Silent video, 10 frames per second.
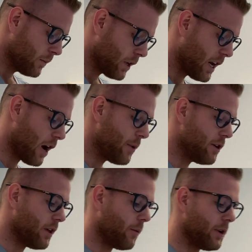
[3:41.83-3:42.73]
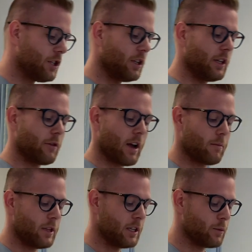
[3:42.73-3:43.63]
And how we do that, we gently
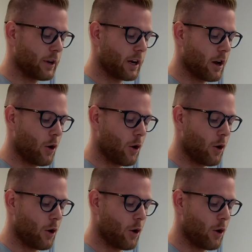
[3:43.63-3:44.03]
grab this. We're gonna